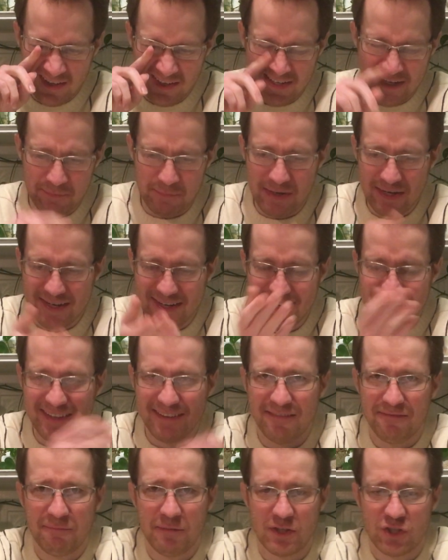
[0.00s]
And I'm not
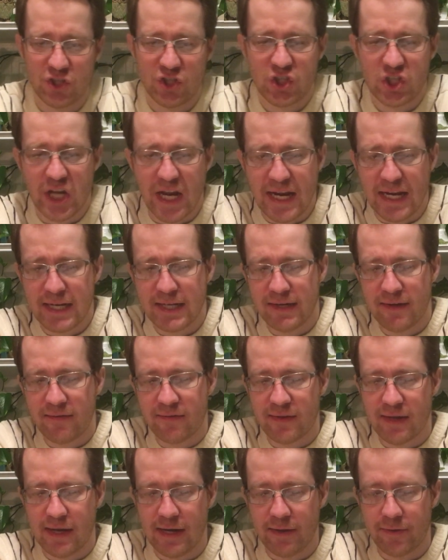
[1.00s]
getting much
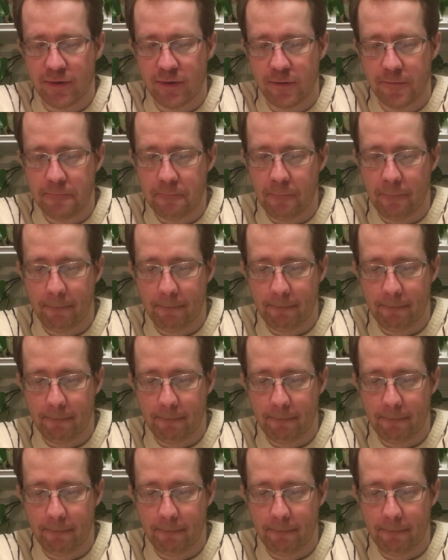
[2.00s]
dankness either.